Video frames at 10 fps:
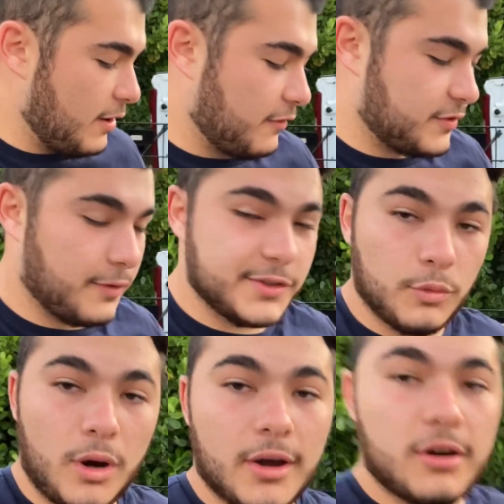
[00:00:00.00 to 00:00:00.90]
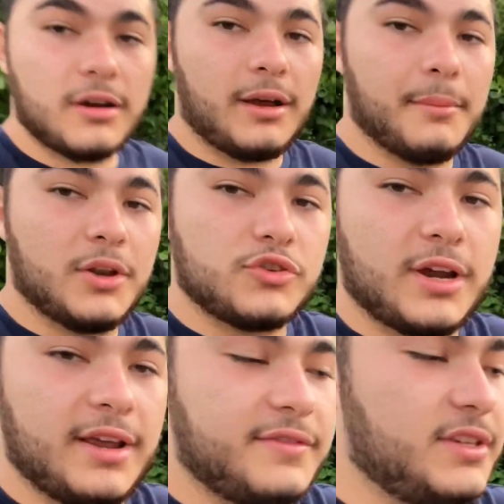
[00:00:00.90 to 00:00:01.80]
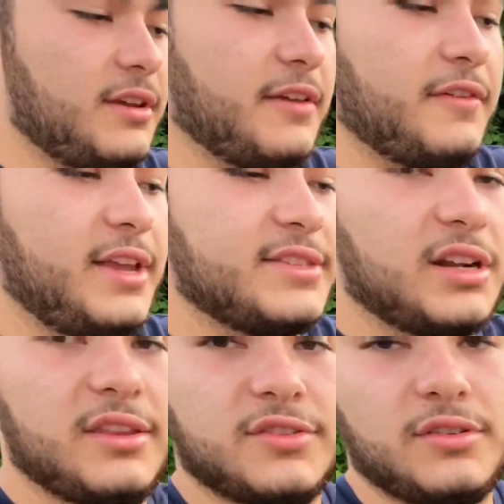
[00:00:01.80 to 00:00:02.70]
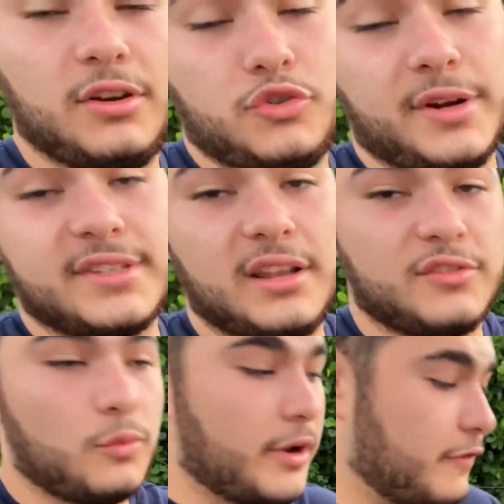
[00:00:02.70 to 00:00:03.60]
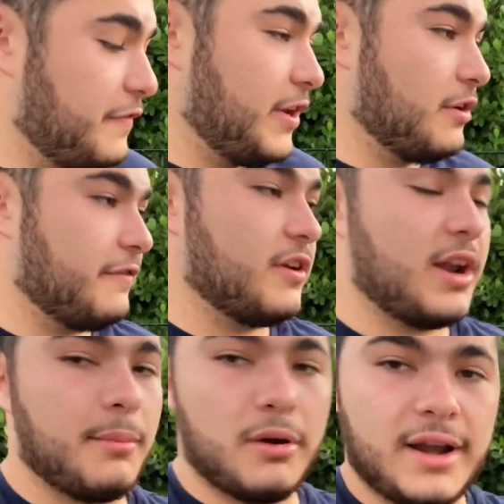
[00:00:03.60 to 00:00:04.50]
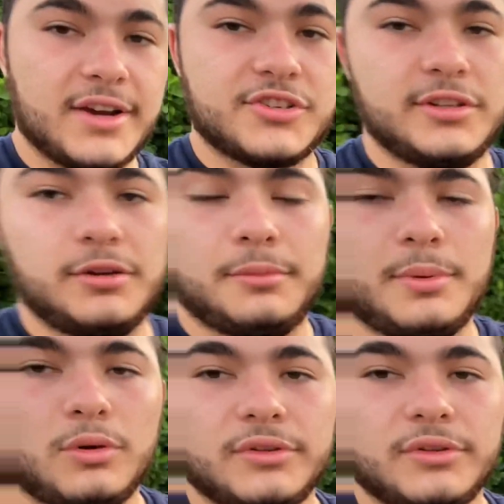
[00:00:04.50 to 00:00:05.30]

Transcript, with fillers: As far as water, I'm gonna try seeing if it eats out of this, uh, drinks out of this water feeder. If not, I brought an extra little bowl